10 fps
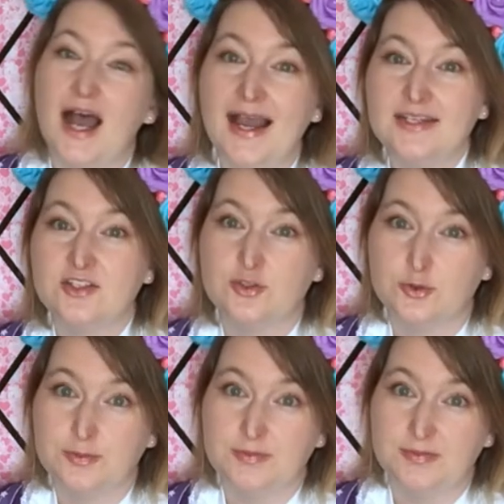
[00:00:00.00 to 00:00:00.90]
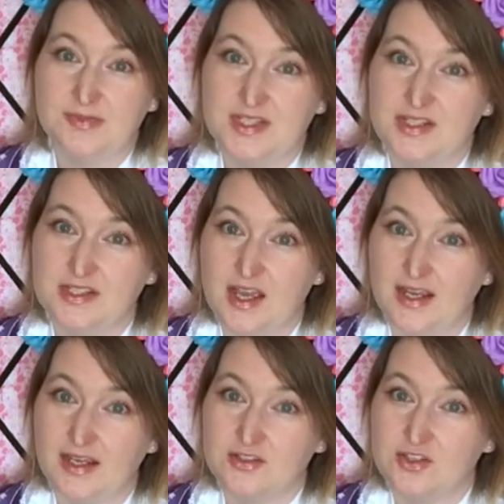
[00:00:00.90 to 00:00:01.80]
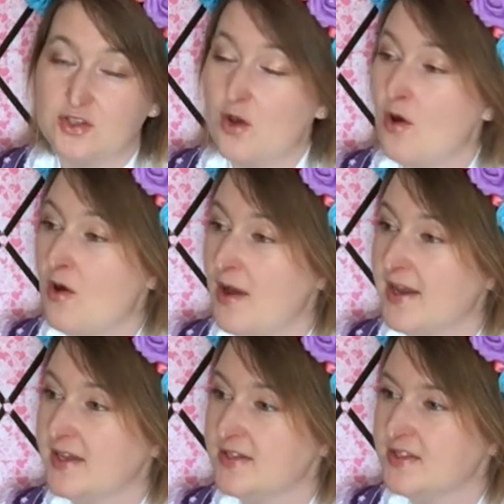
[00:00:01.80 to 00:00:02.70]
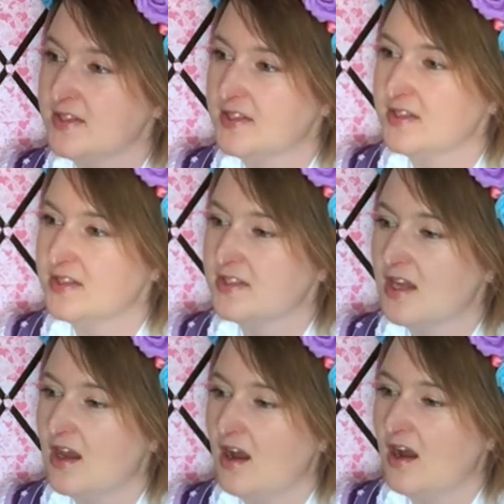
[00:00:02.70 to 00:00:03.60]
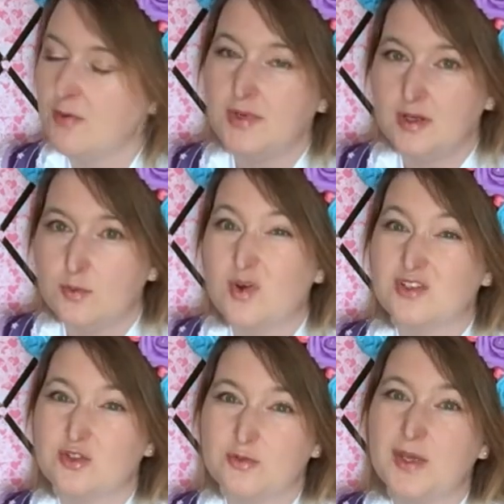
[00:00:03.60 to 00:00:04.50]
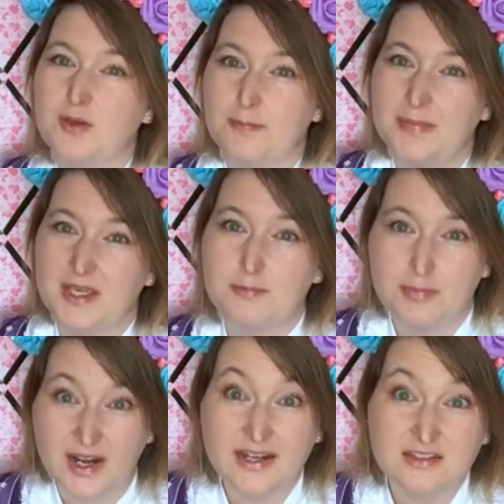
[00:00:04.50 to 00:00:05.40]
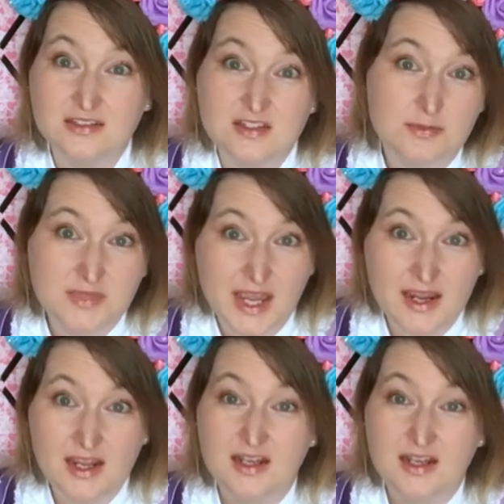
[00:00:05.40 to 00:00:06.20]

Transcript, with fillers: I don't know. Since I can't sew and since I really want to make a big brand someday,